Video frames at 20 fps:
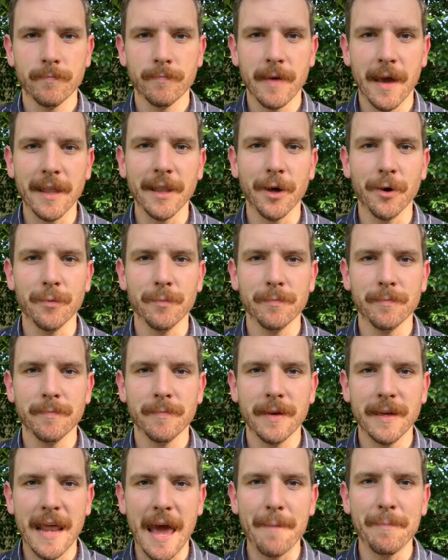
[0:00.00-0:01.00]
Hello,
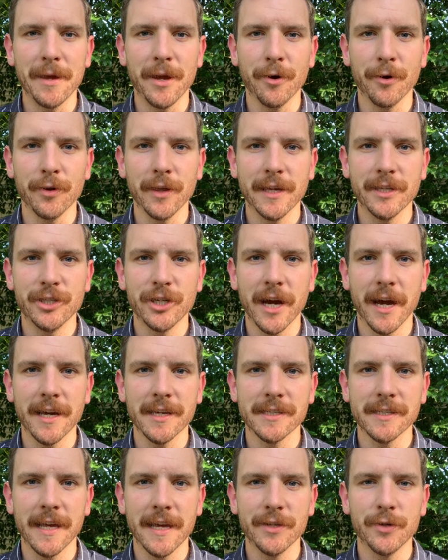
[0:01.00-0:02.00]
and happy early
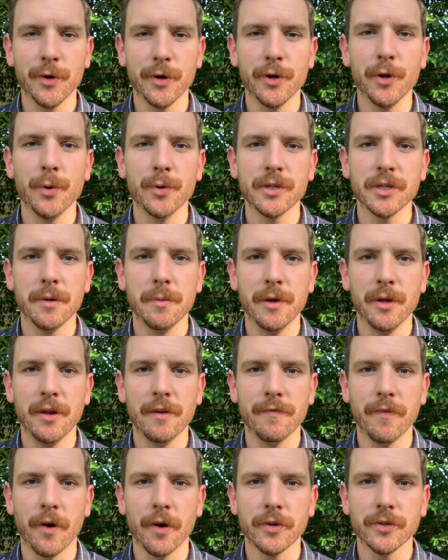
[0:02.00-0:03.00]
GIS Day to our newest community
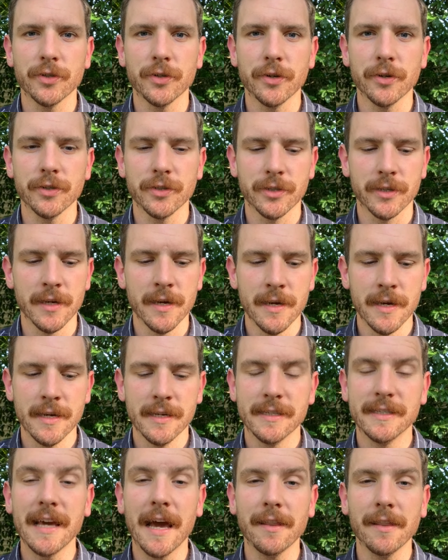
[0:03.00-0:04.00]
foresters.
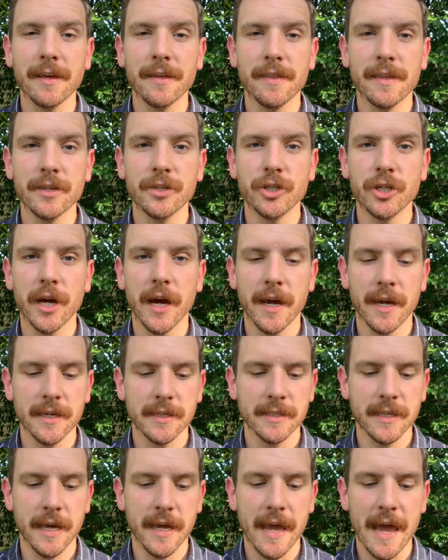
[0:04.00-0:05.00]
Sadly, this GIS
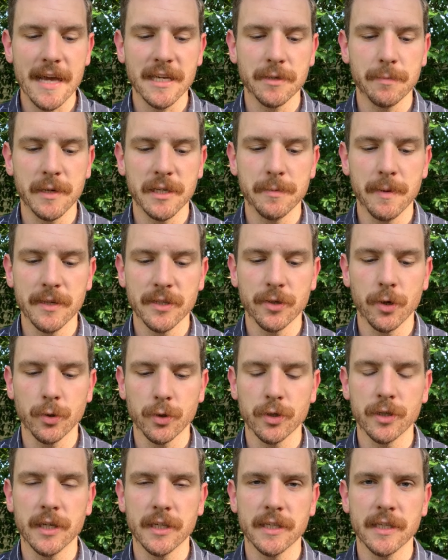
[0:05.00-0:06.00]
Day has to be spent
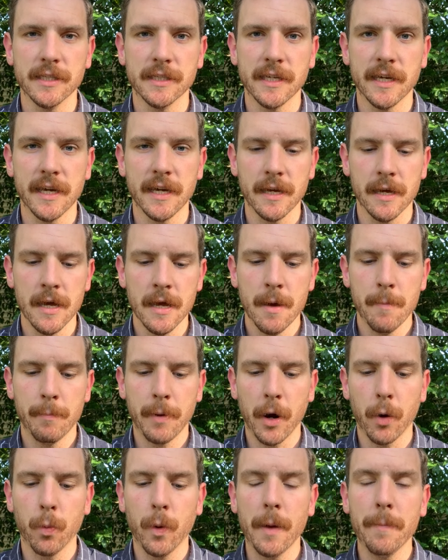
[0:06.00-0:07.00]
social distancing, but
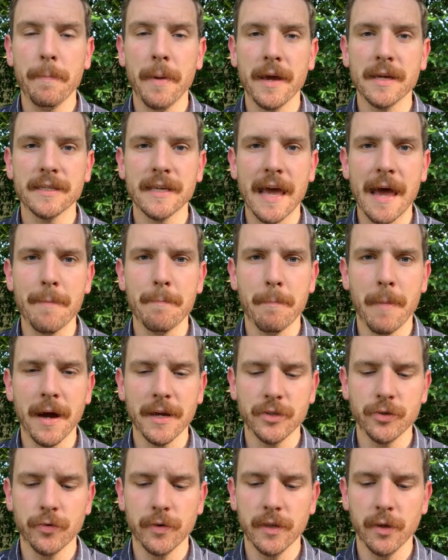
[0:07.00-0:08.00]
our web-based app
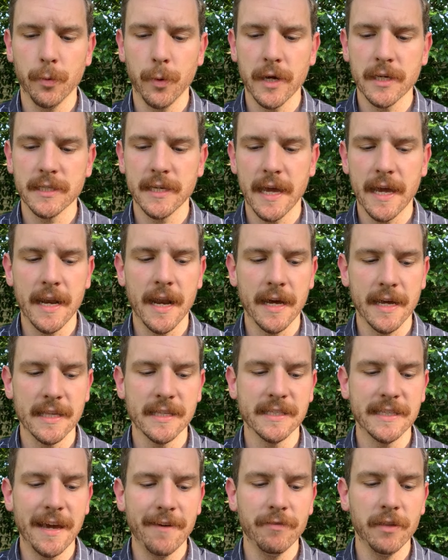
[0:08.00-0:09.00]
MyTree Louisiana can
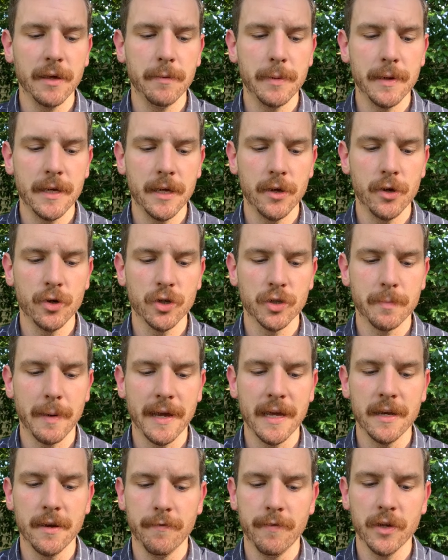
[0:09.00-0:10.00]
safely be used by
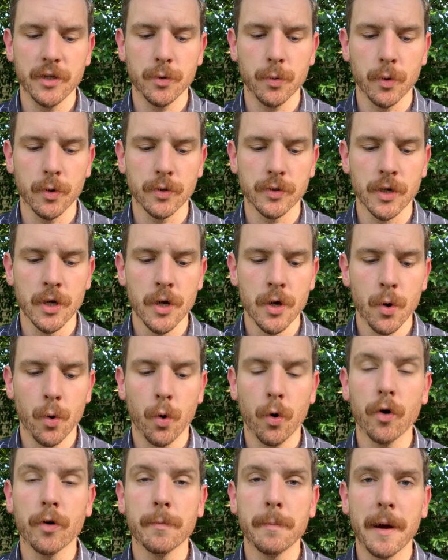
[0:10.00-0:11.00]
individuals
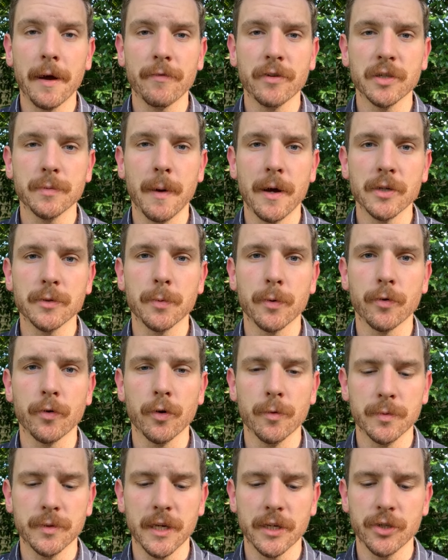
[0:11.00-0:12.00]
or by responsible
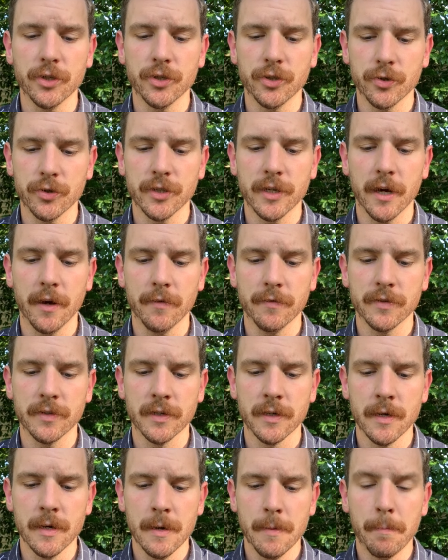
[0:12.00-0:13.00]
groups such as yourselves.
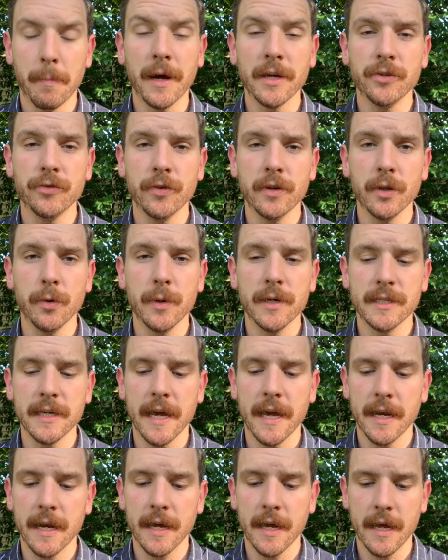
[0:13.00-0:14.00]
MyTree
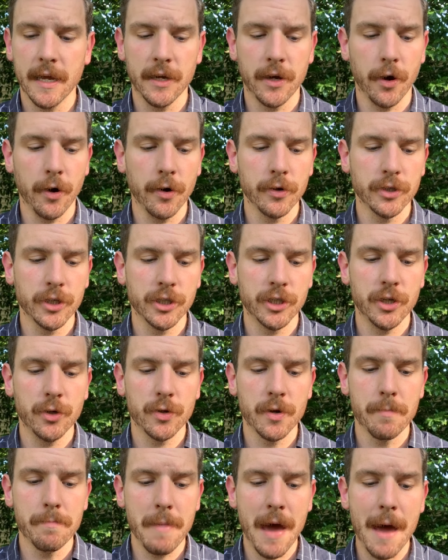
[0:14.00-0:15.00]
Louisiana encourages you
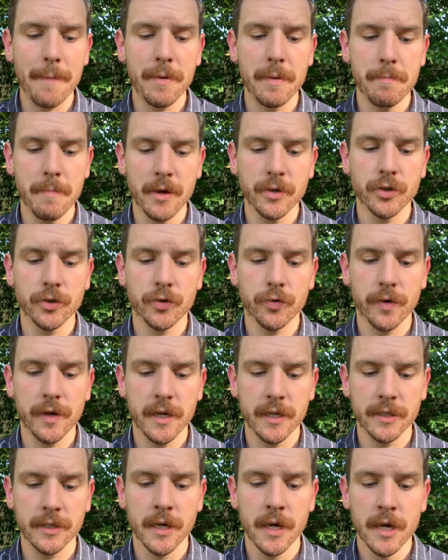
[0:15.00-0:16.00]
to map and measure
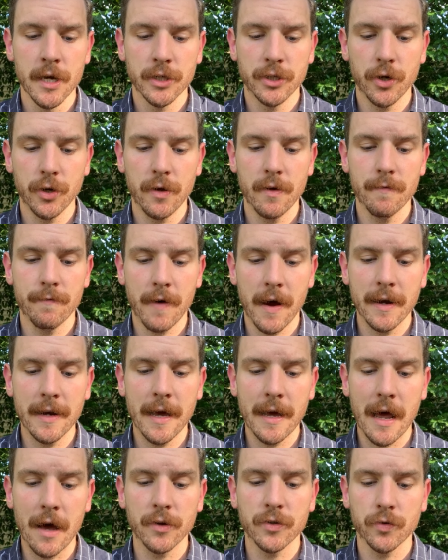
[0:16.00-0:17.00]
trees so you can find
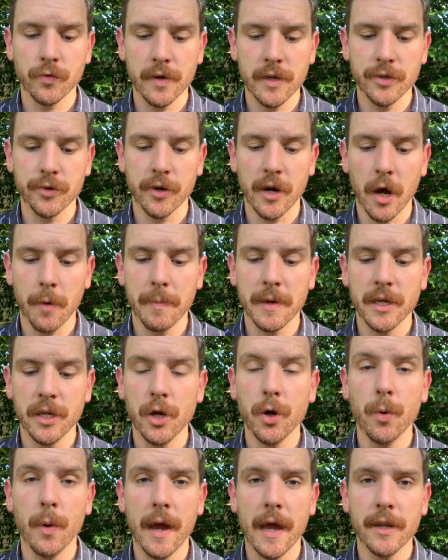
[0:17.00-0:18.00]
out how trees are helping
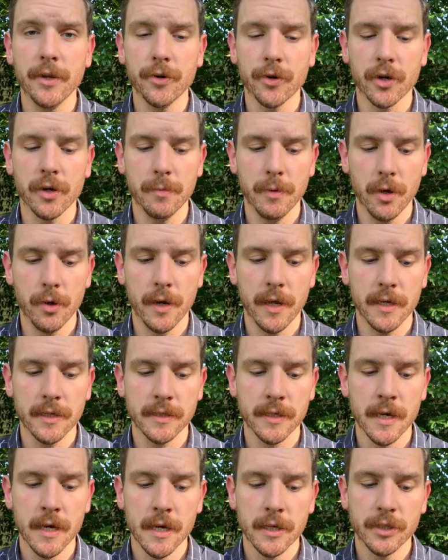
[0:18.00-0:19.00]
you and your communities,
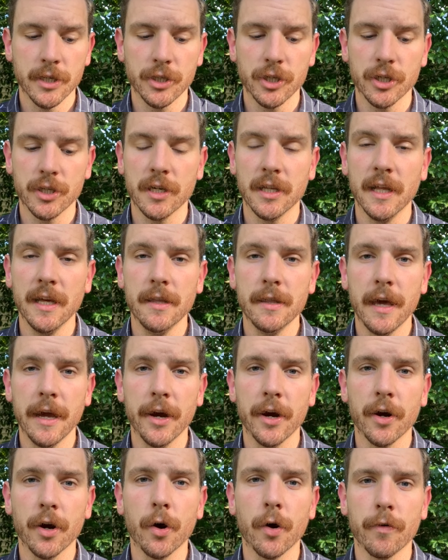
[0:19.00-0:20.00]
such as cleaning the
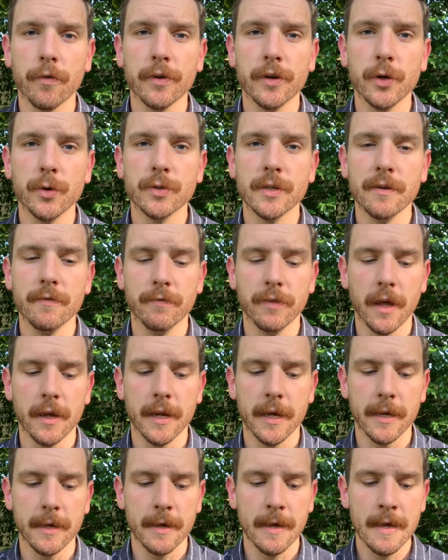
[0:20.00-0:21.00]
air or reducing
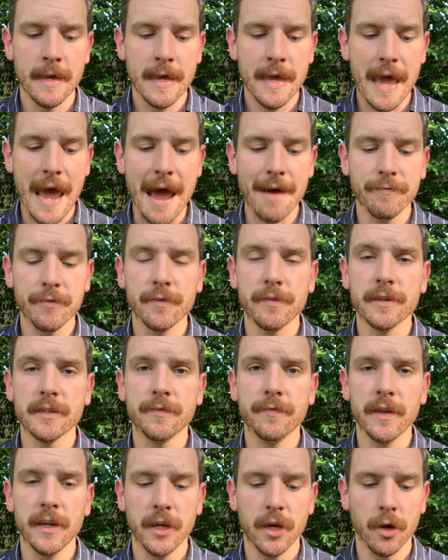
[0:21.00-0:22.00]
flooding. After this
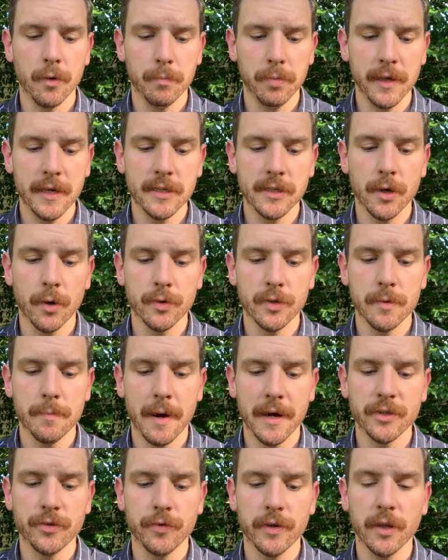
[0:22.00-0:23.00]
video, please go to
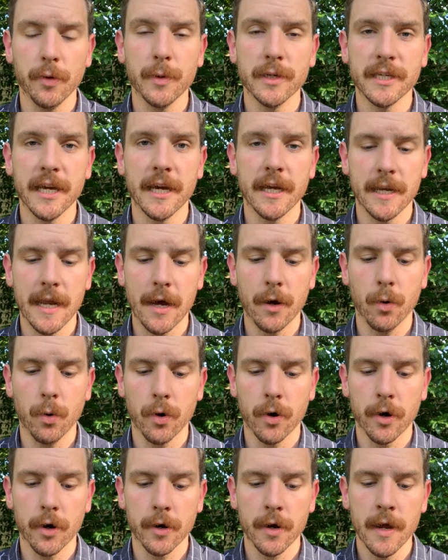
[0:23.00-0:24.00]

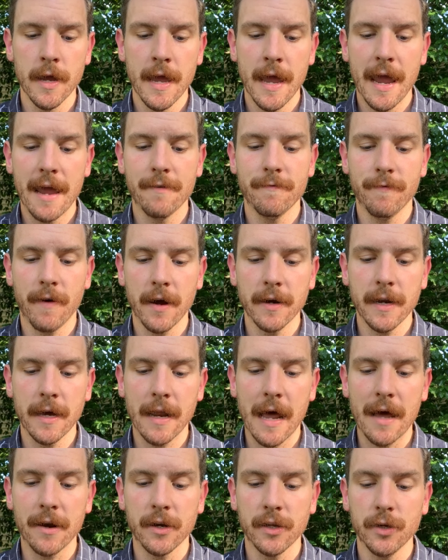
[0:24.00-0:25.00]
mytreelouisiana.org and find out
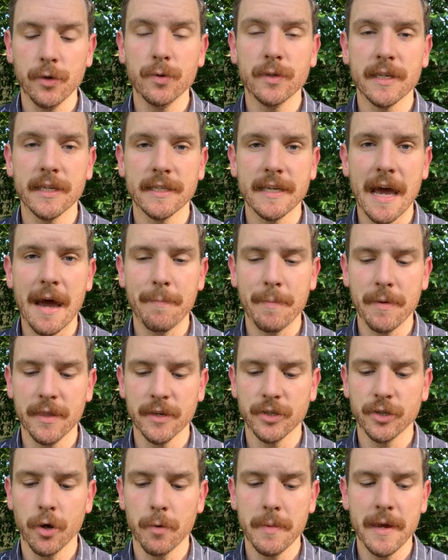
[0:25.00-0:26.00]
how to use this app in the
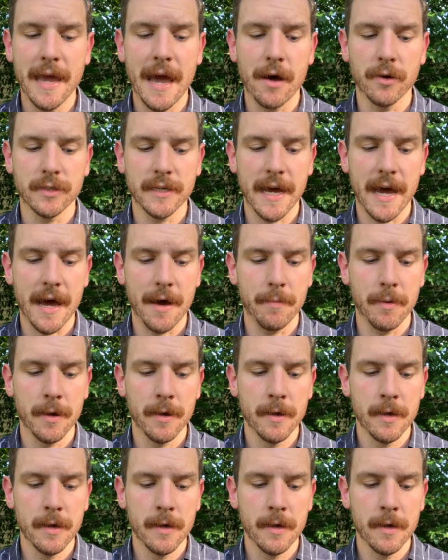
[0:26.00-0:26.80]
Show Me How tab.